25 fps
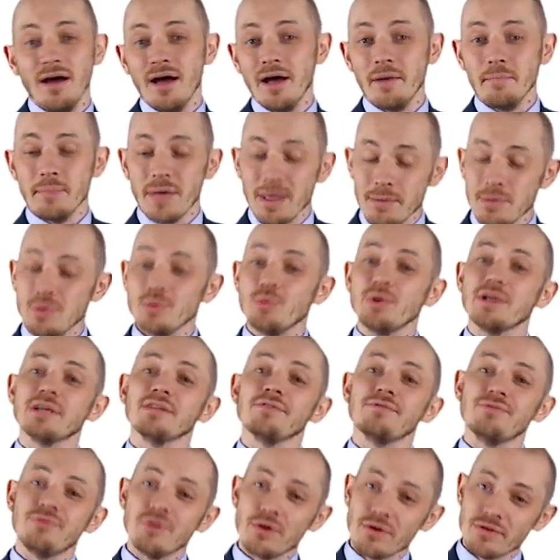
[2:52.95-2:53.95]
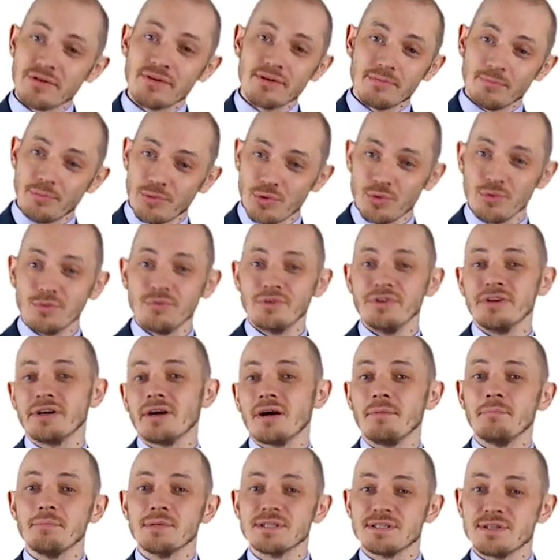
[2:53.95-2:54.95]
Maybe we can further improve the
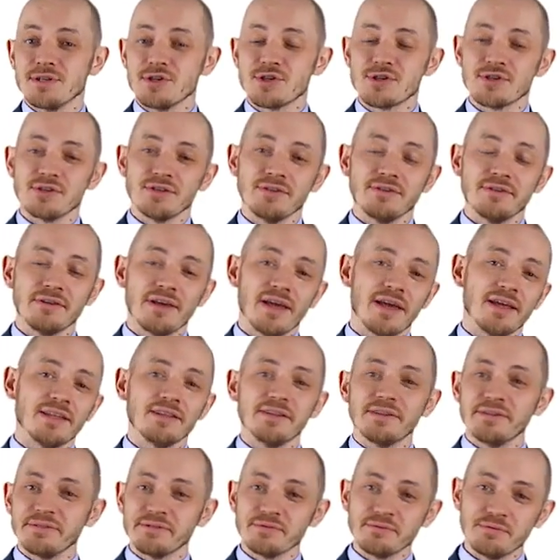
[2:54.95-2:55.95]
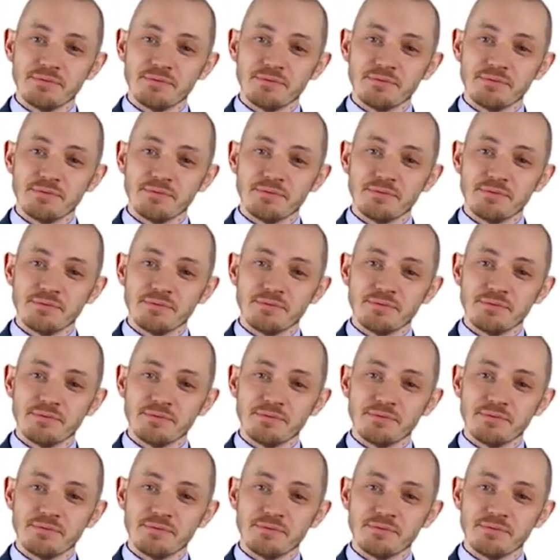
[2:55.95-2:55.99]
composition and